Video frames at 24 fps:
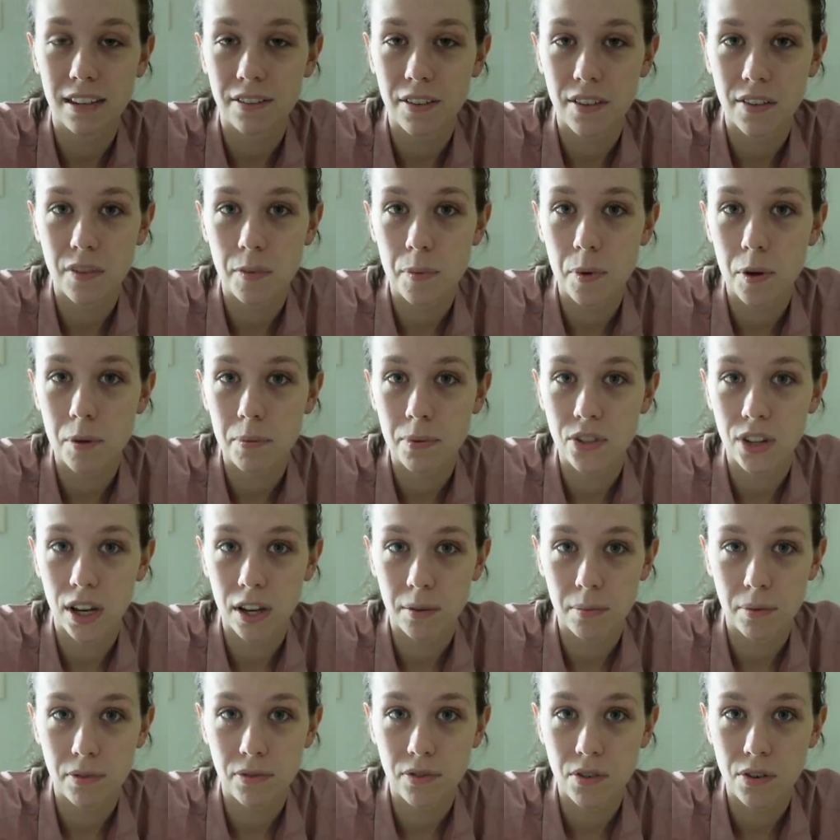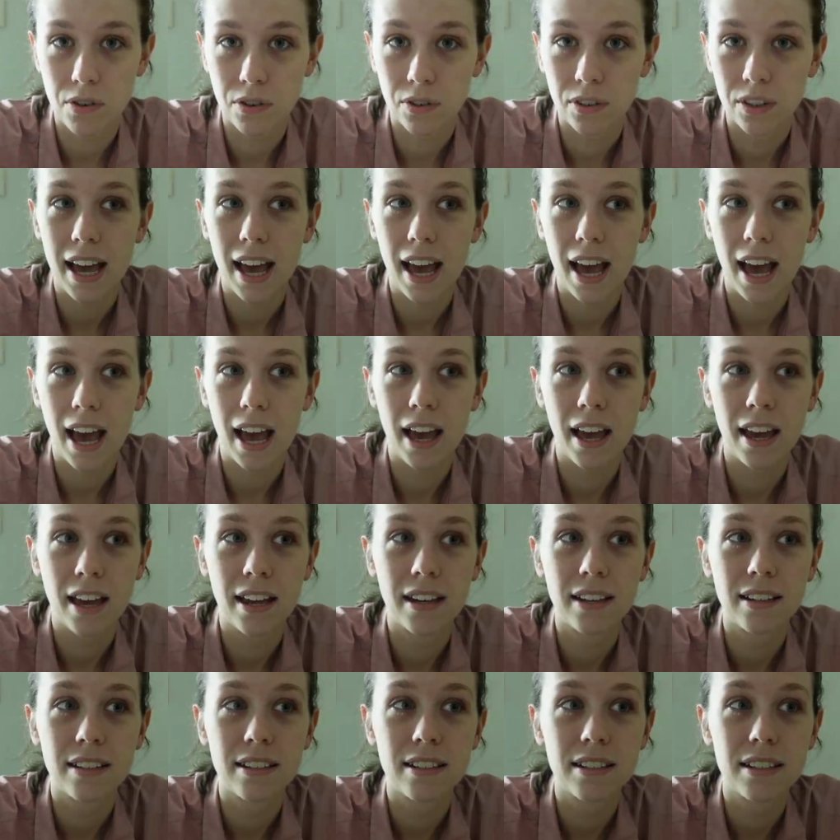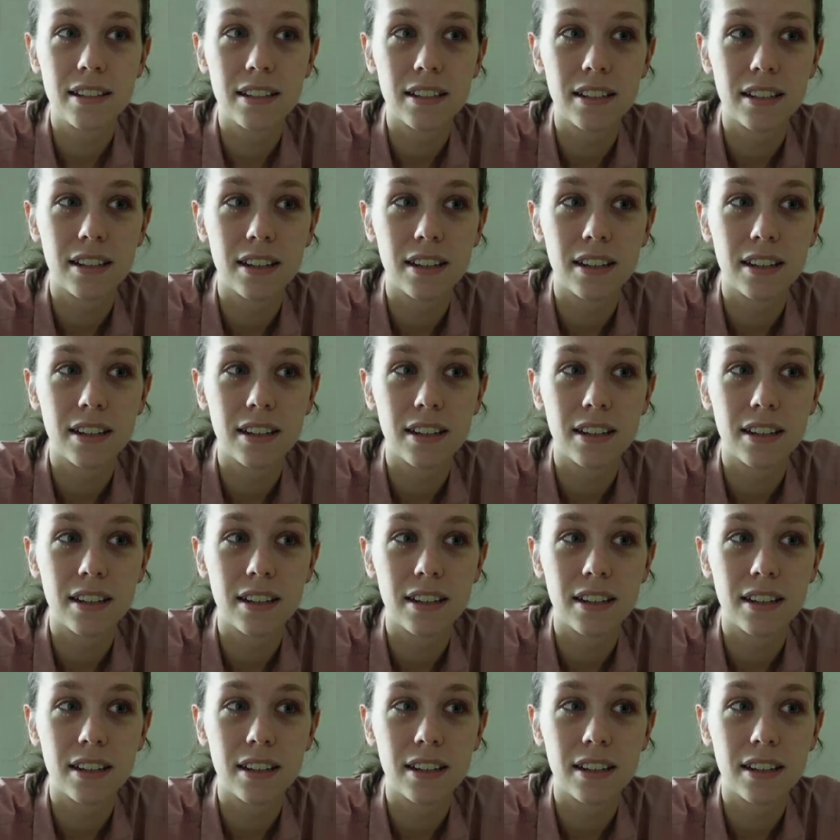I've ever put on my channel before, and